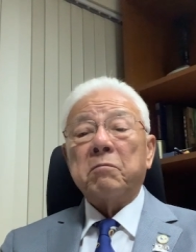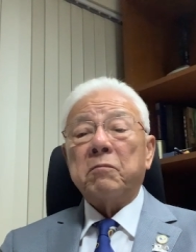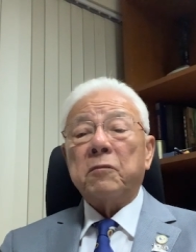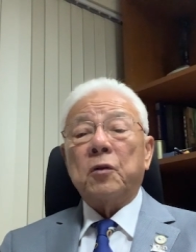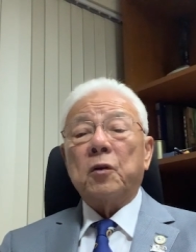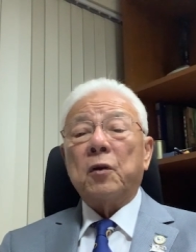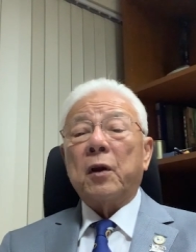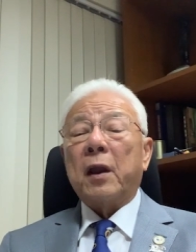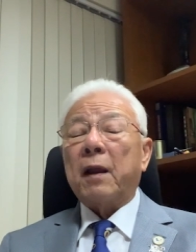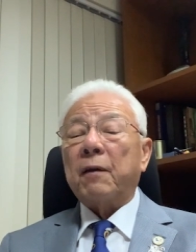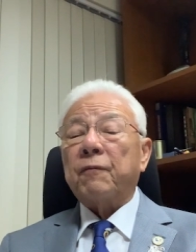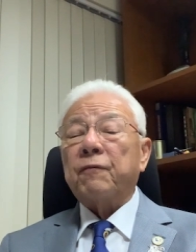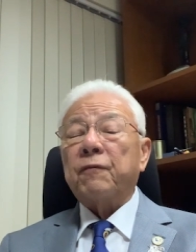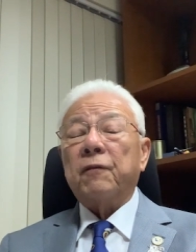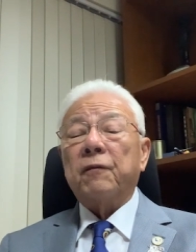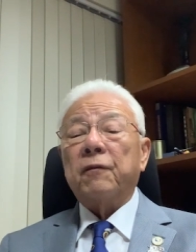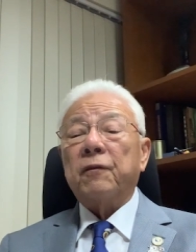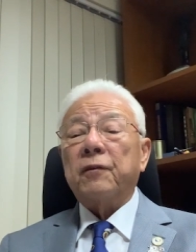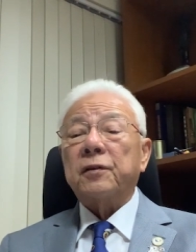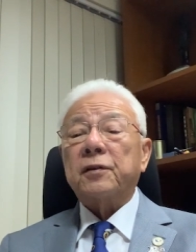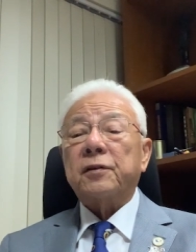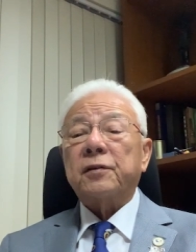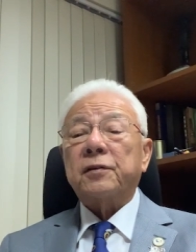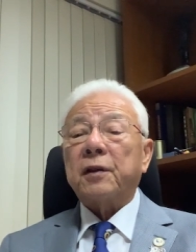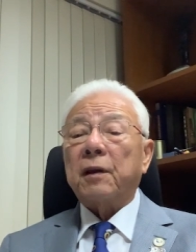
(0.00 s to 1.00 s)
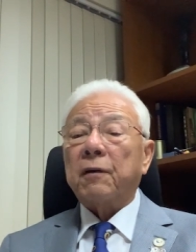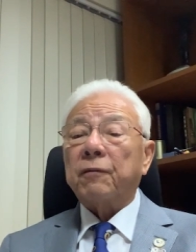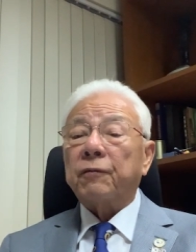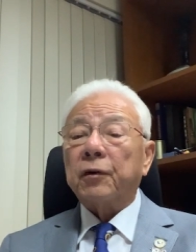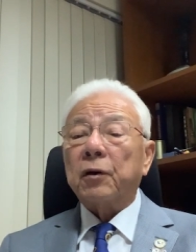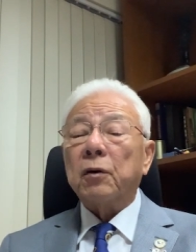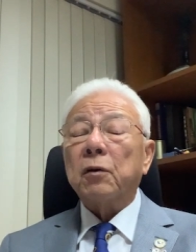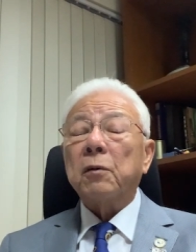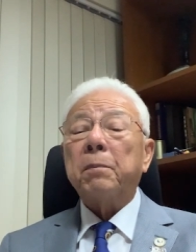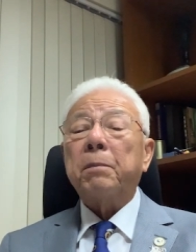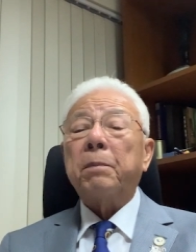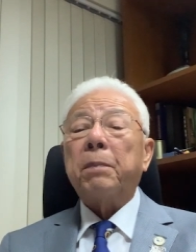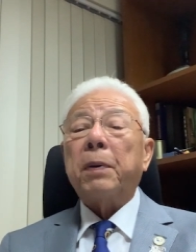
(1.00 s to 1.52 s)
You have
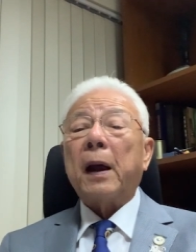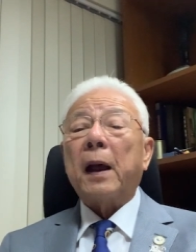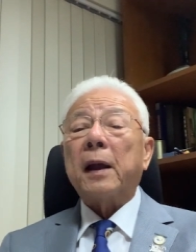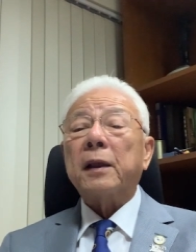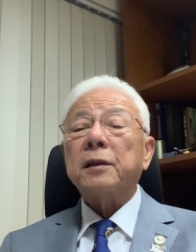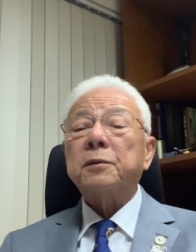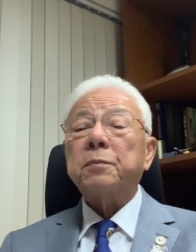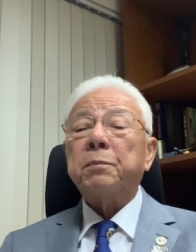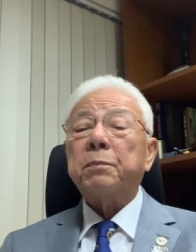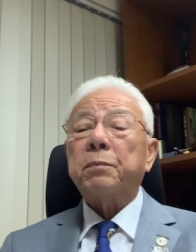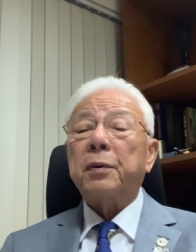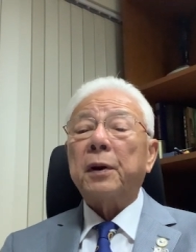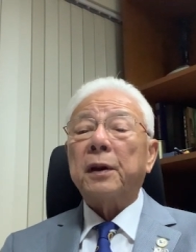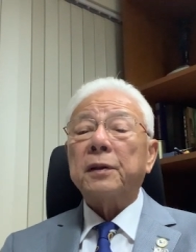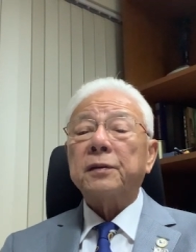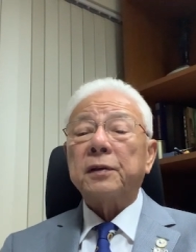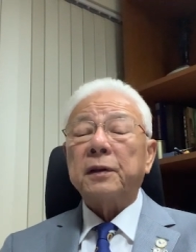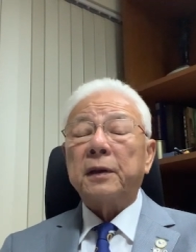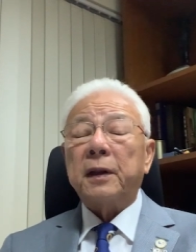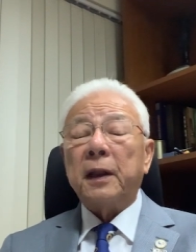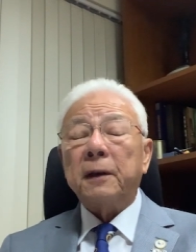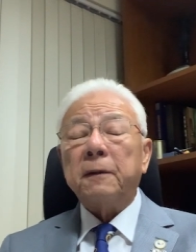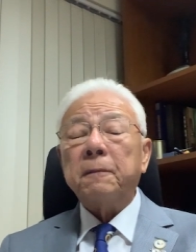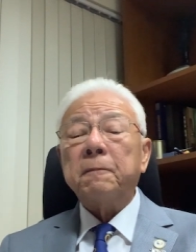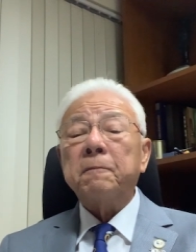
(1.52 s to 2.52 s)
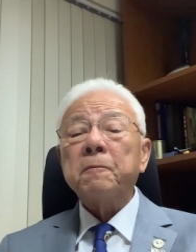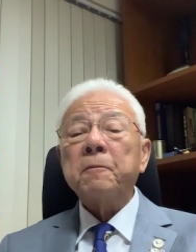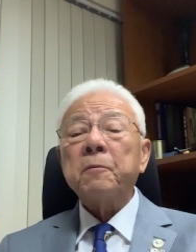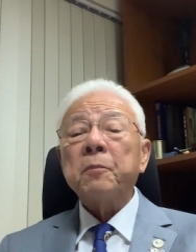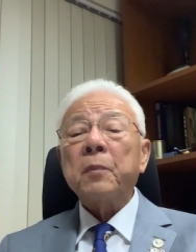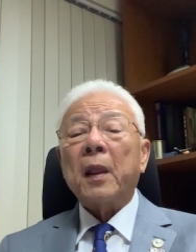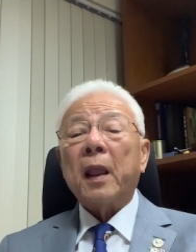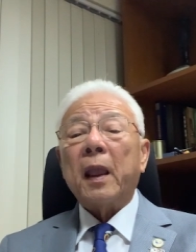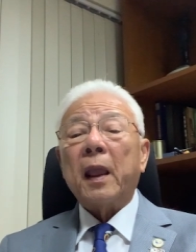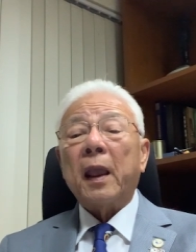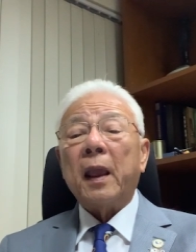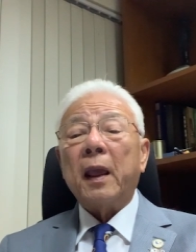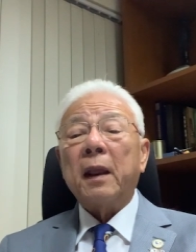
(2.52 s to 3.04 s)
several past president
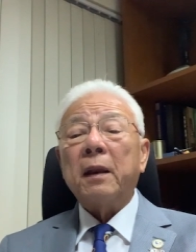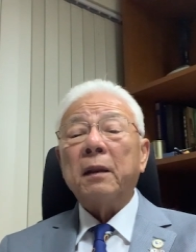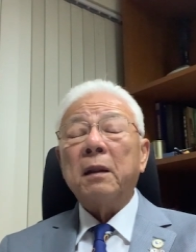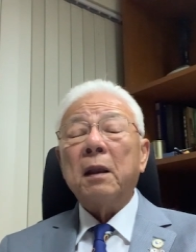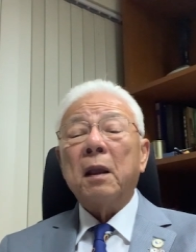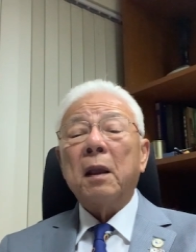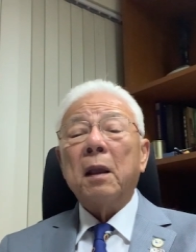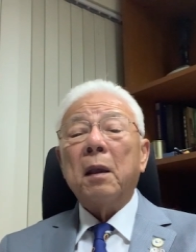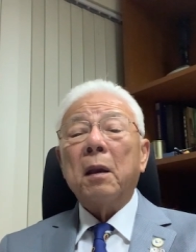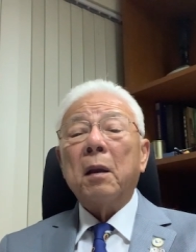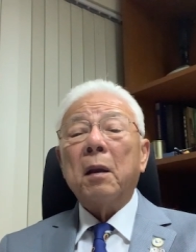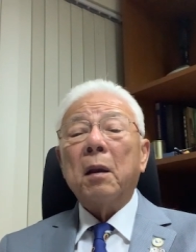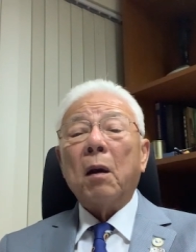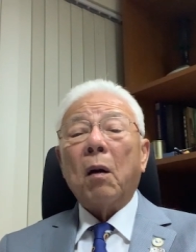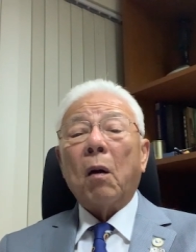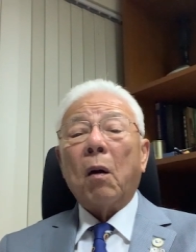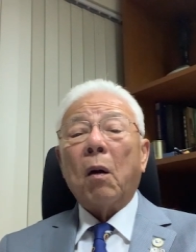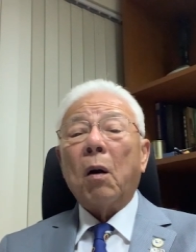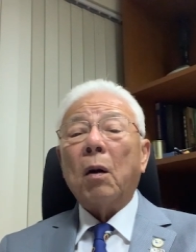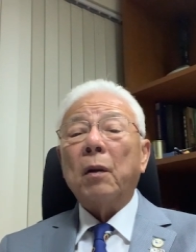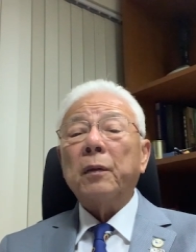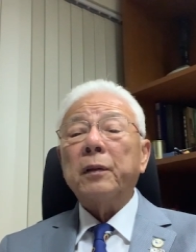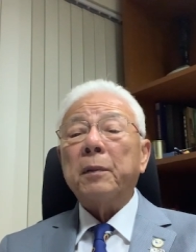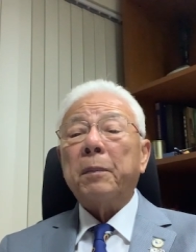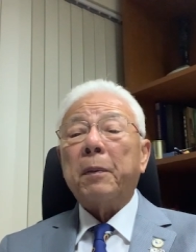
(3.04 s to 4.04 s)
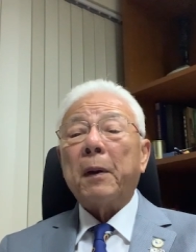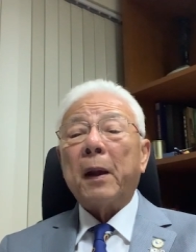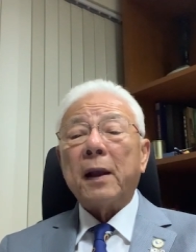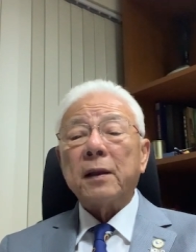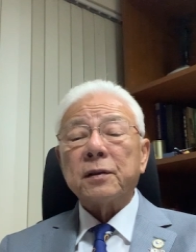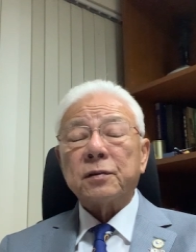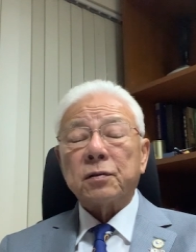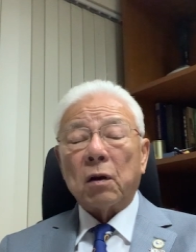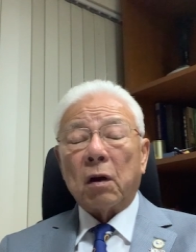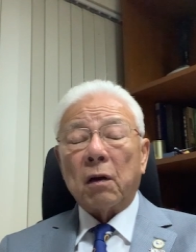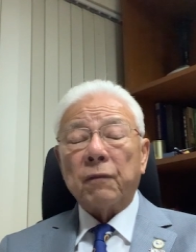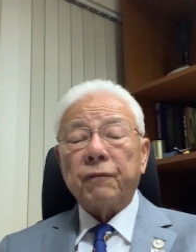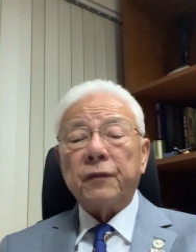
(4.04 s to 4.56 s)
and all the
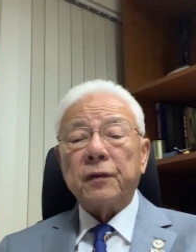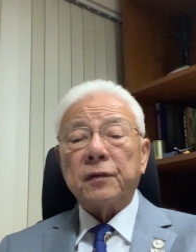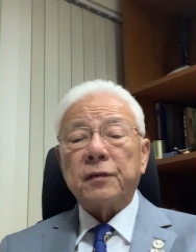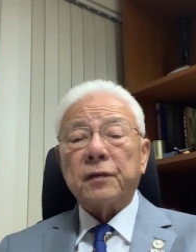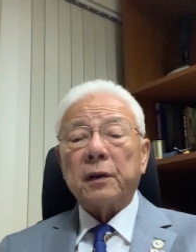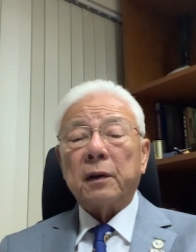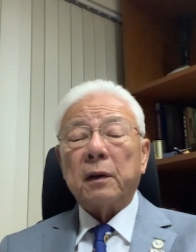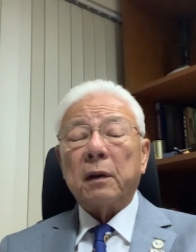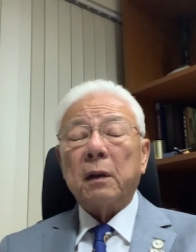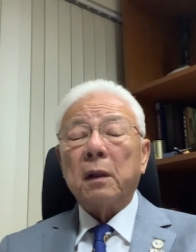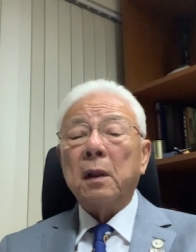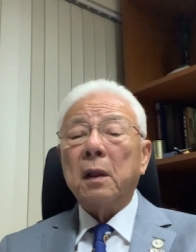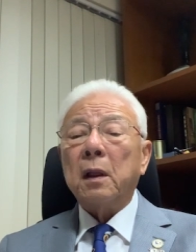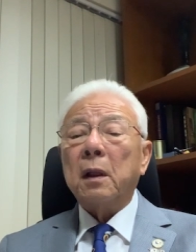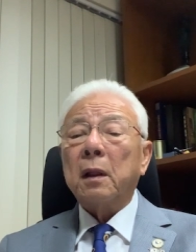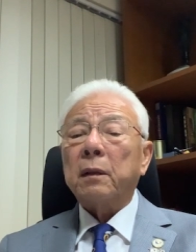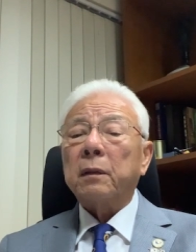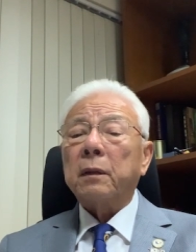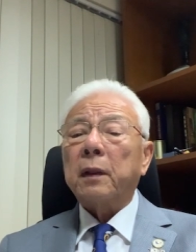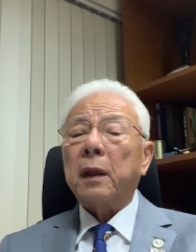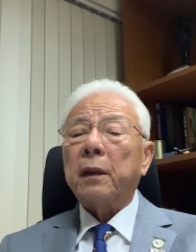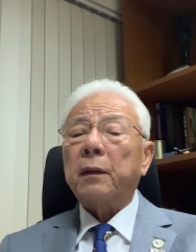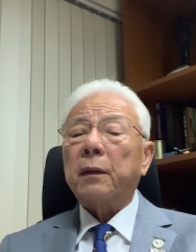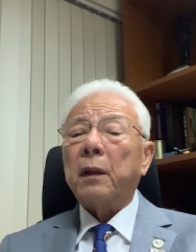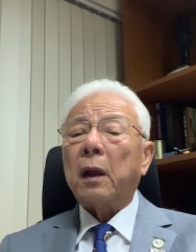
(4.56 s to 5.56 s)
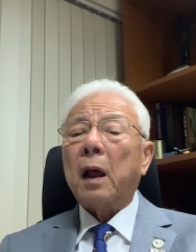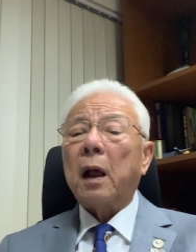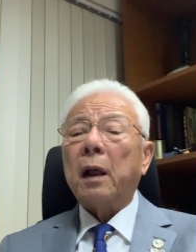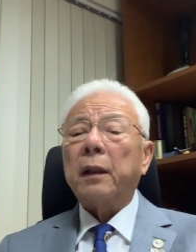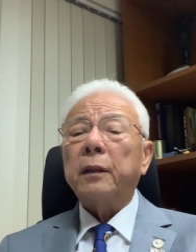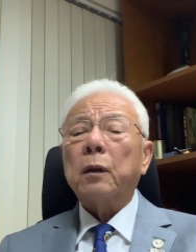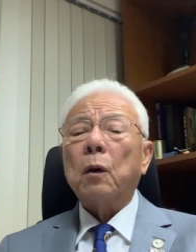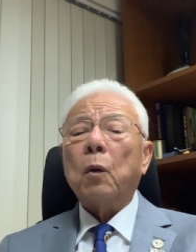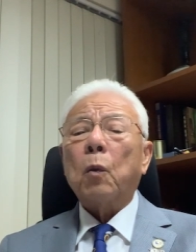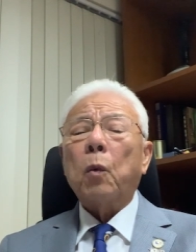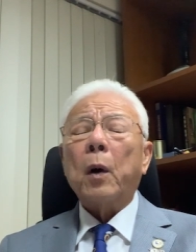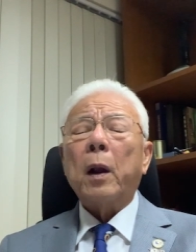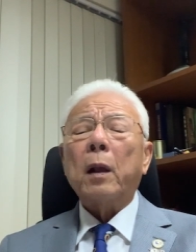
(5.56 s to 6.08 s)
past officer that are
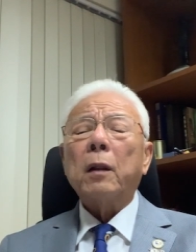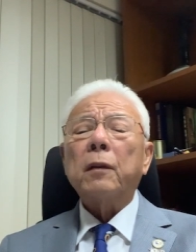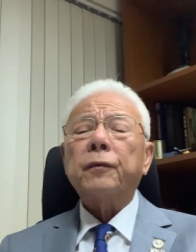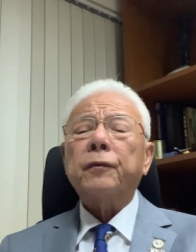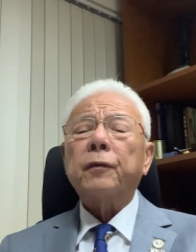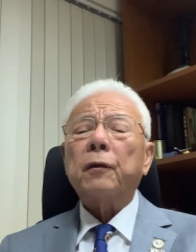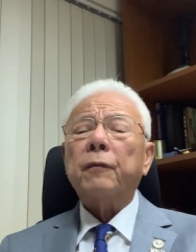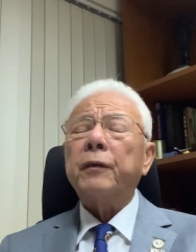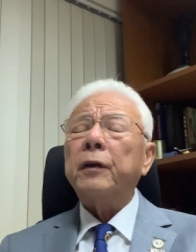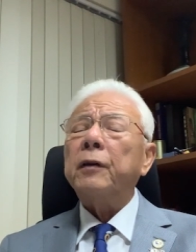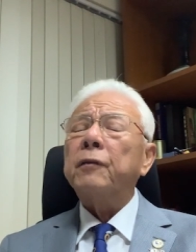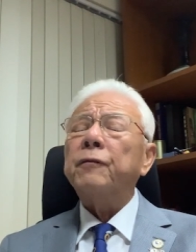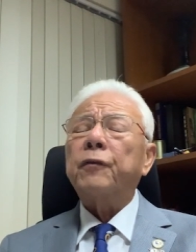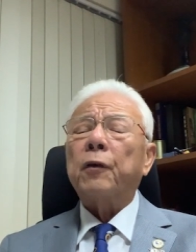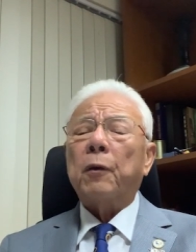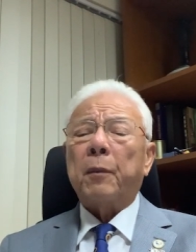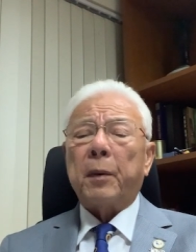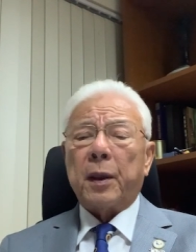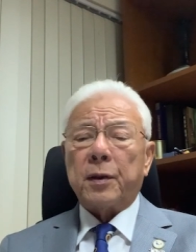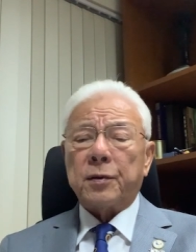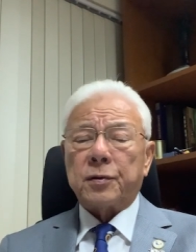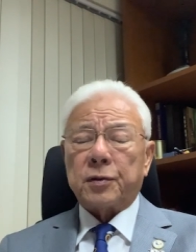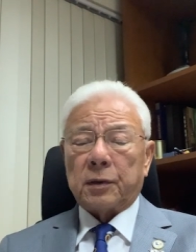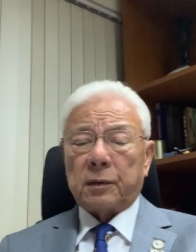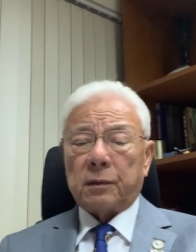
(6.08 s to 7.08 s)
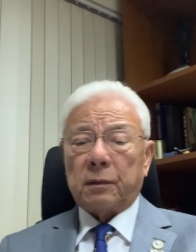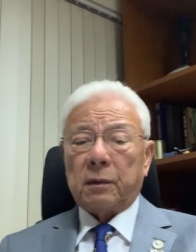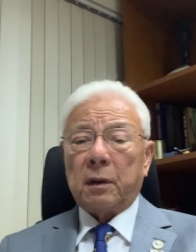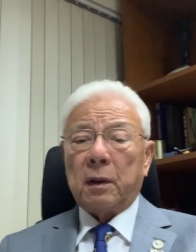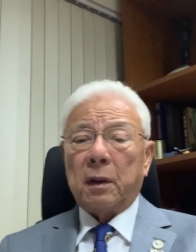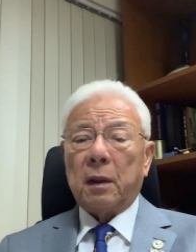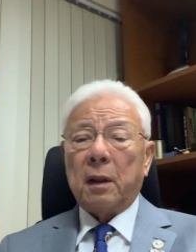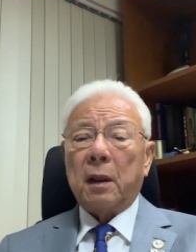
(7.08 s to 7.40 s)
the wealth of information